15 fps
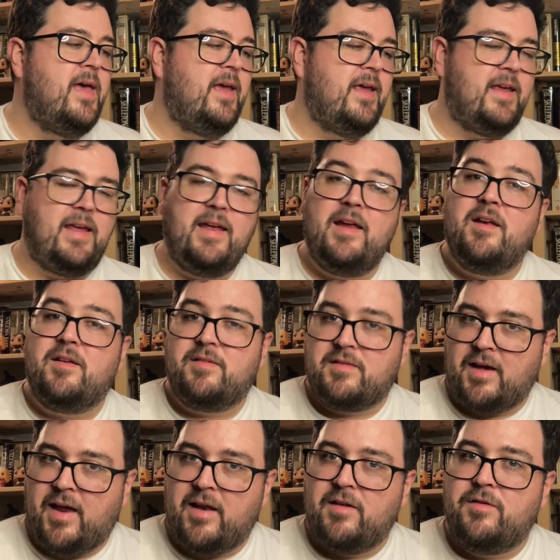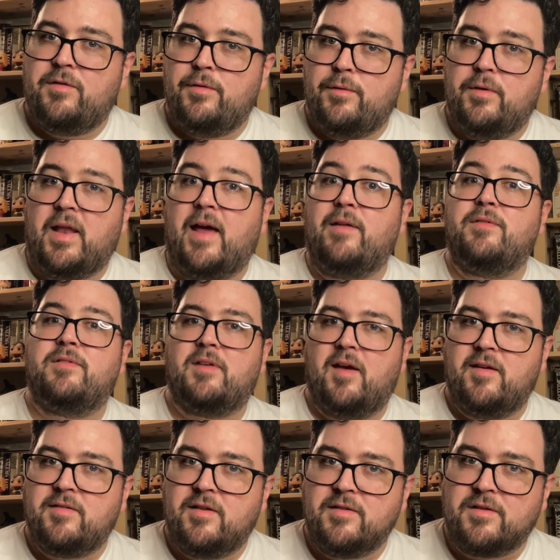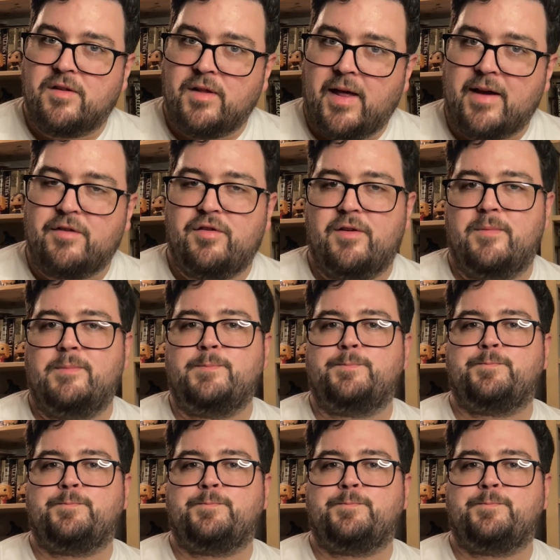he decided to downsize his collection,